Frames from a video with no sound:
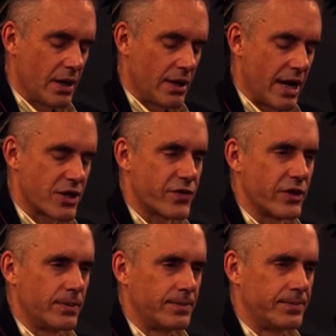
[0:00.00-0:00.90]

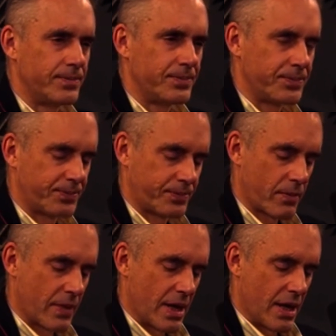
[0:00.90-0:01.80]
Nashville
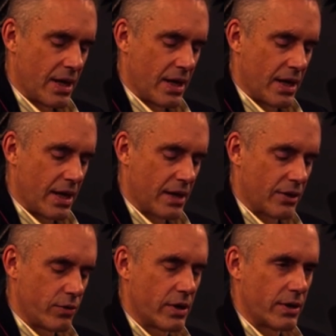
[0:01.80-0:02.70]

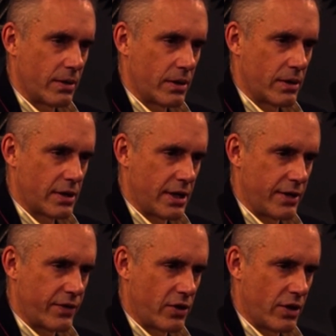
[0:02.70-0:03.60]
and to a
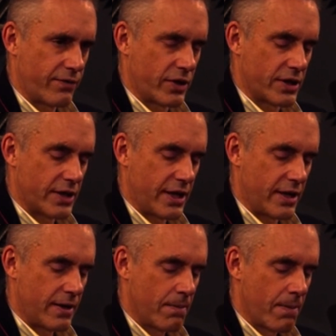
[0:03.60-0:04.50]
scientific conference,
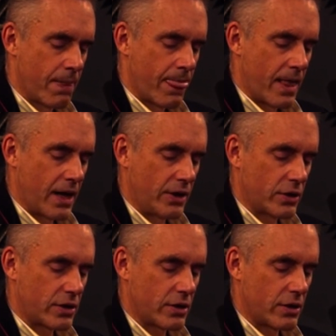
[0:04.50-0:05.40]
and I
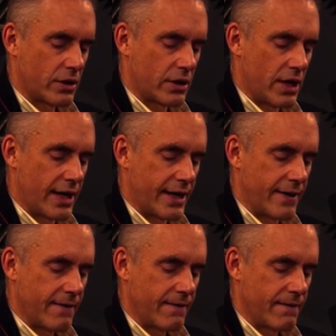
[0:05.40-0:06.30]
looked online